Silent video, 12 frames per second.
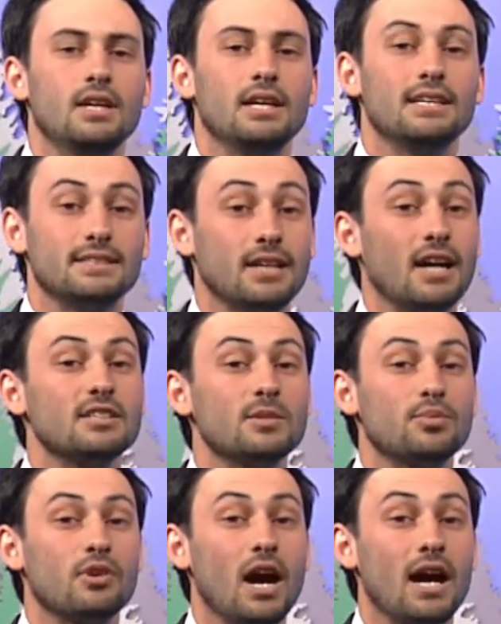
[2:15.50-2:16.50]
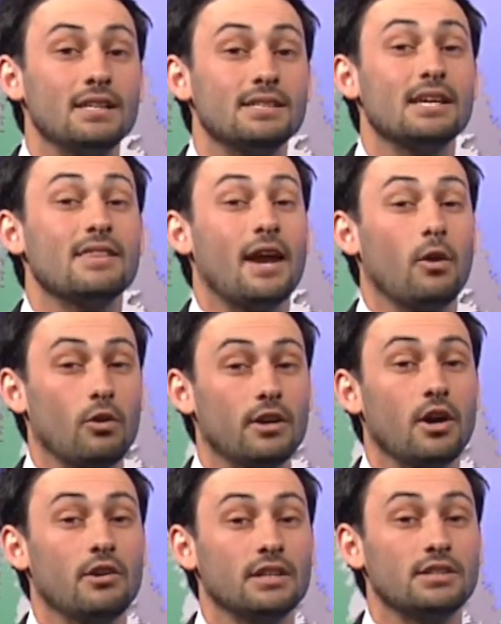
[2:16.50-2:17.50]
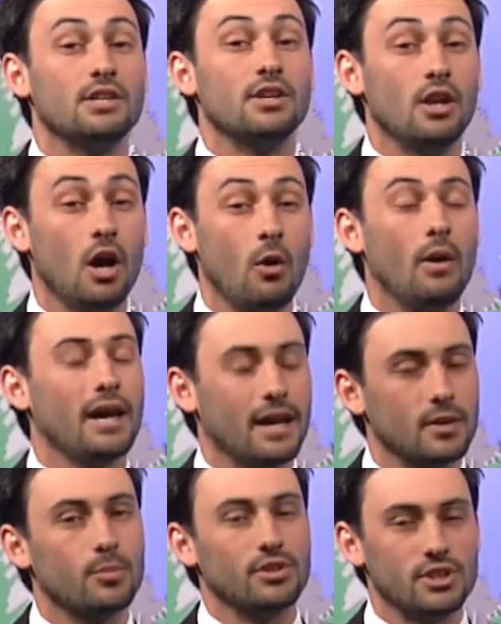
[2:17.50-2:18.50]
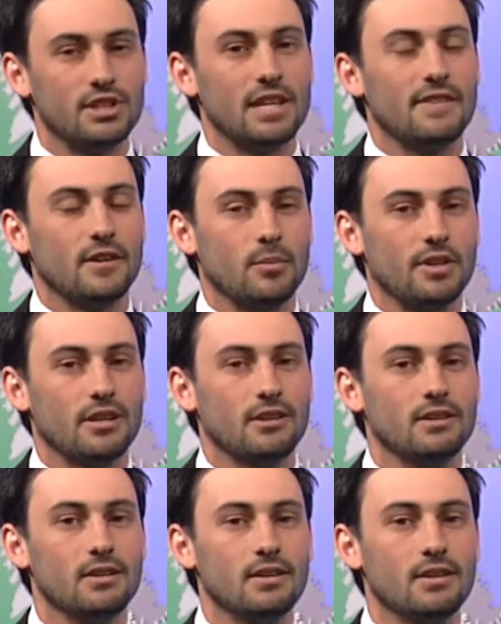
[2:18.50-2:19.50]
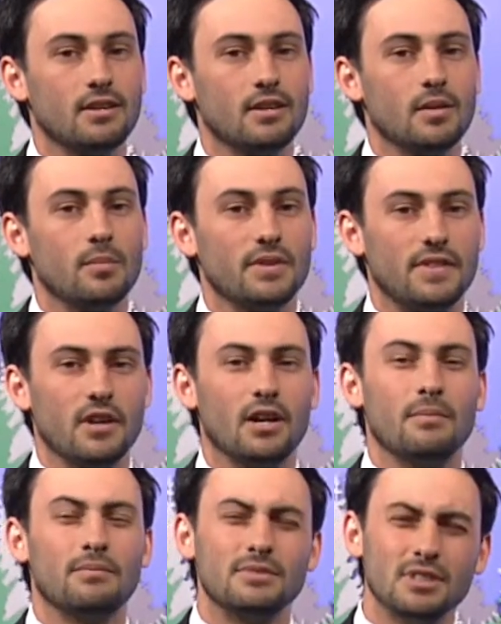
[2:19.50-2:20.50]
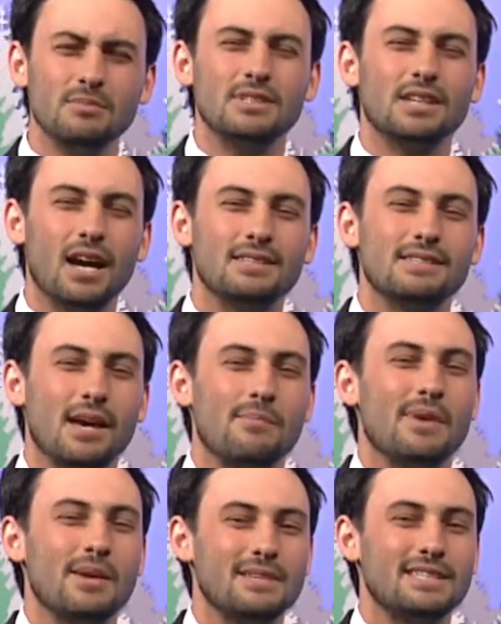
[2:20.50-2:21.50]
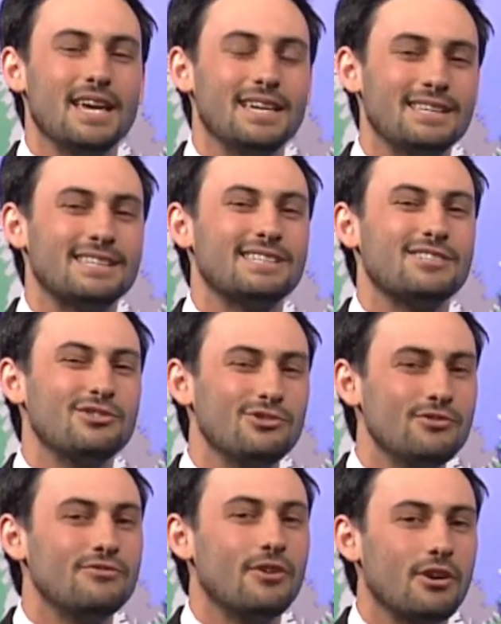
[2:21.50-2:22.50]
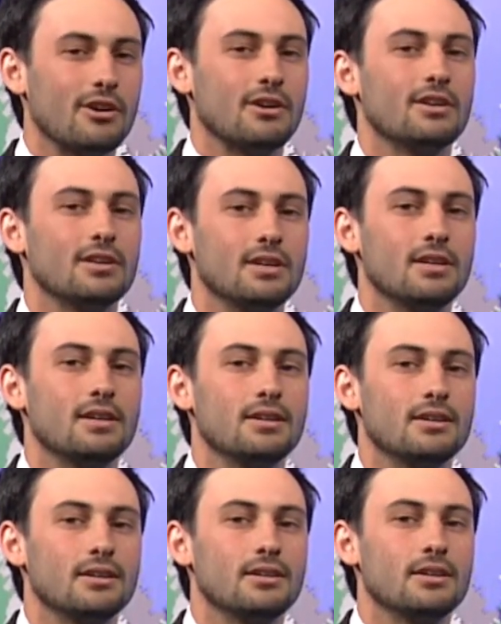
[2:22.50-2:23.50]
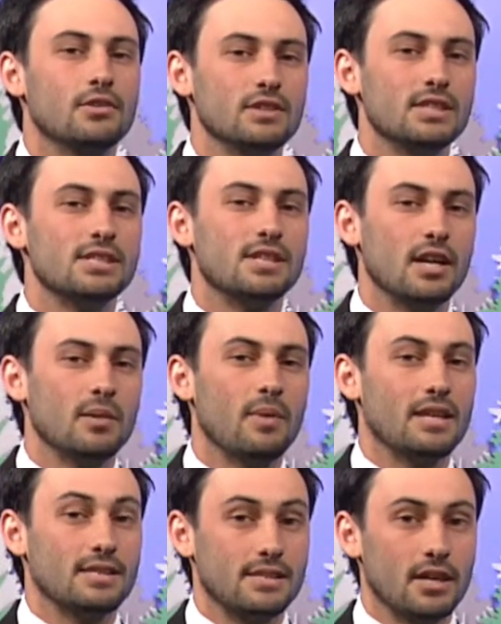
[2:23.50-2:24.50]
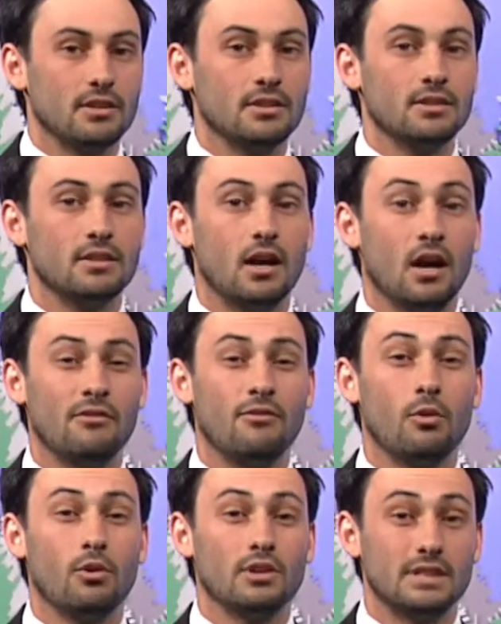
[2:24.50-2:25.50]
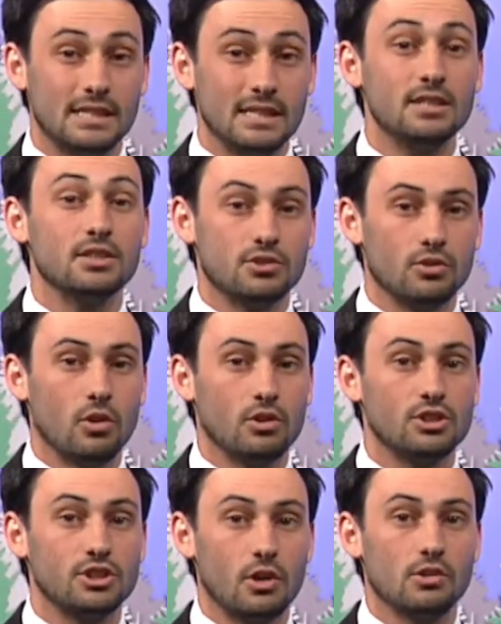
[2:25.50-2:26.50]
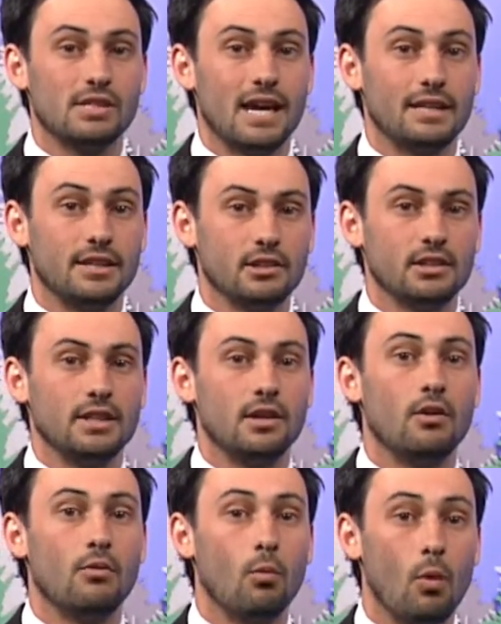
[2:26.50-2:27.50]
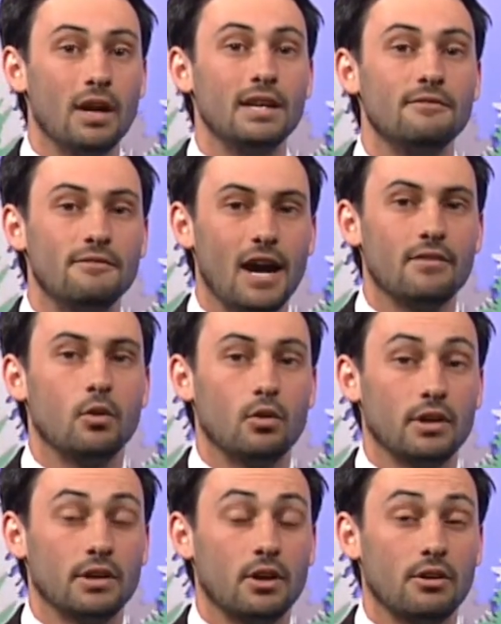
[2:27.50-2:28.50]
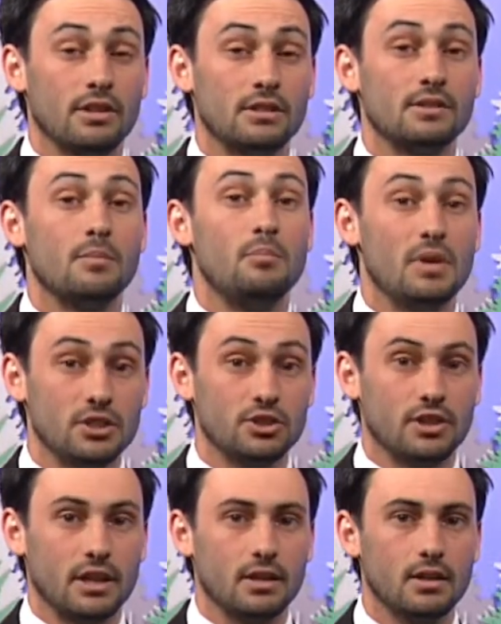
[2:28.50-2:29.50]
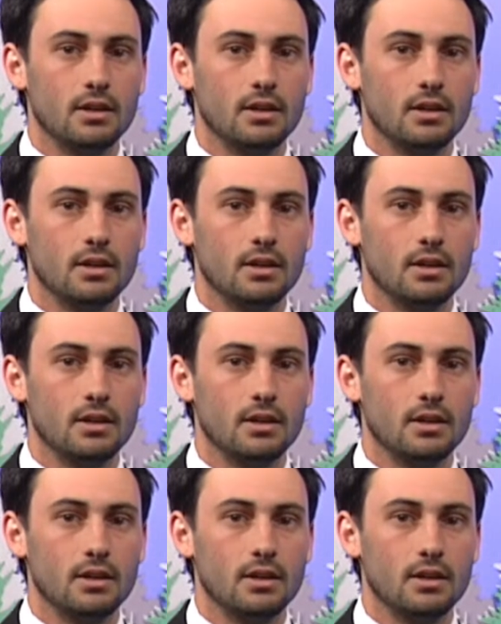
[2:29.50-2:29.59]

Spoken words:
It's not a surprise that Oregonians know and appreciate their beer, but there are some signs that may be taking this too far. A recent study by the Center for Disease Control shows that nearly 1 in 5 Oregonians binge drink.